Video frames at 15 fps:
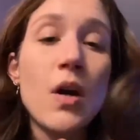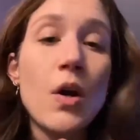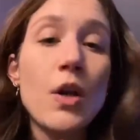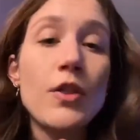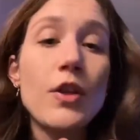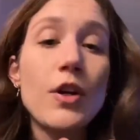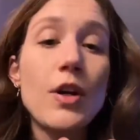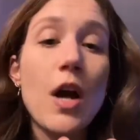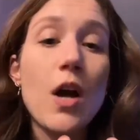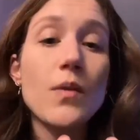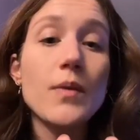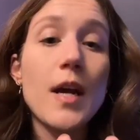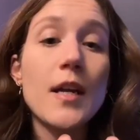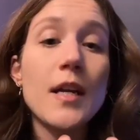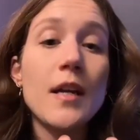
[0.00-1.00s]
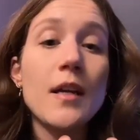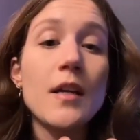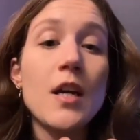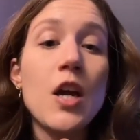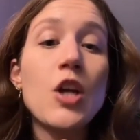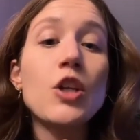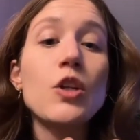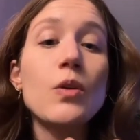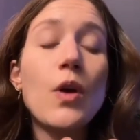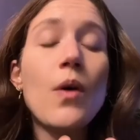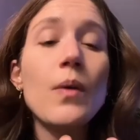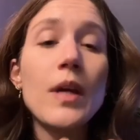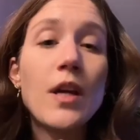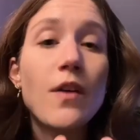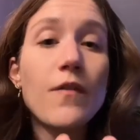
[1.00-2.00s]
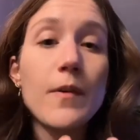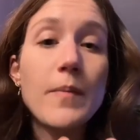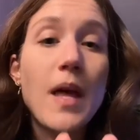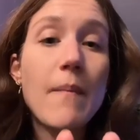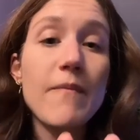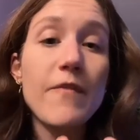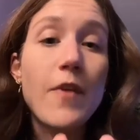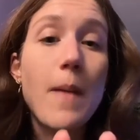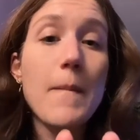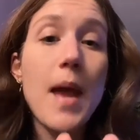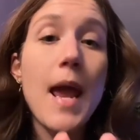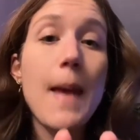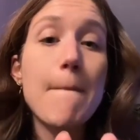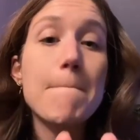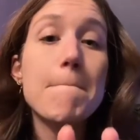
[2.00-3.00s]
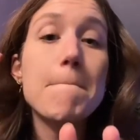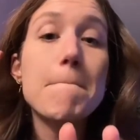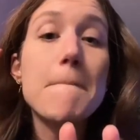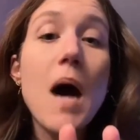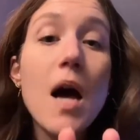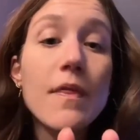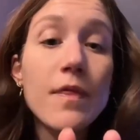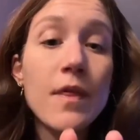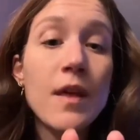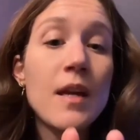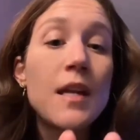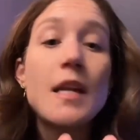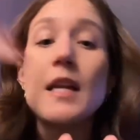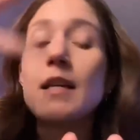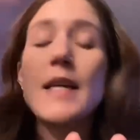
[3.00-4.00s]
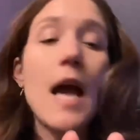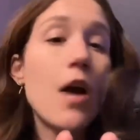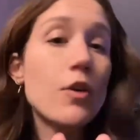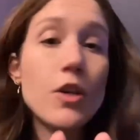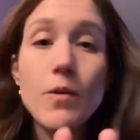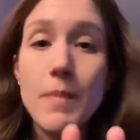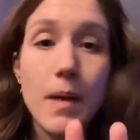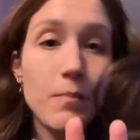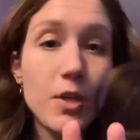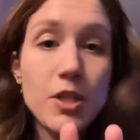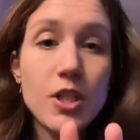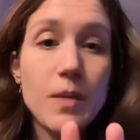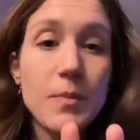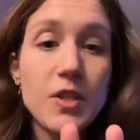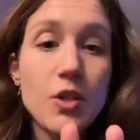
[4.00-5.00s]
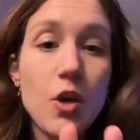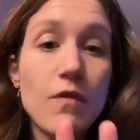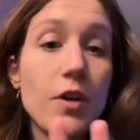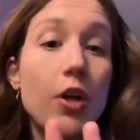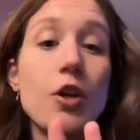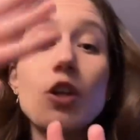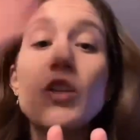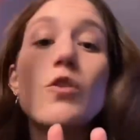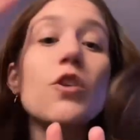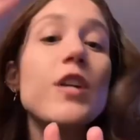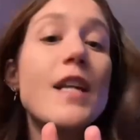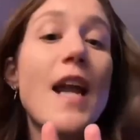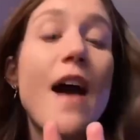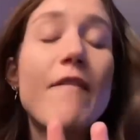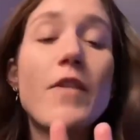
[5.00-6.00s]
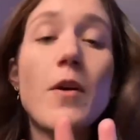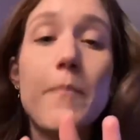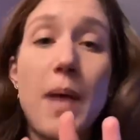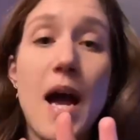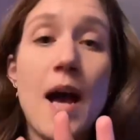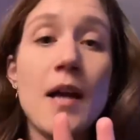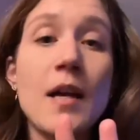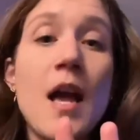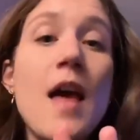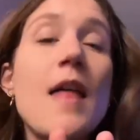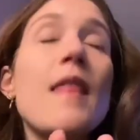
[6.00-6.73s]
They're not ready. You don't hear from them from a month. Now your membership is over. You're never back.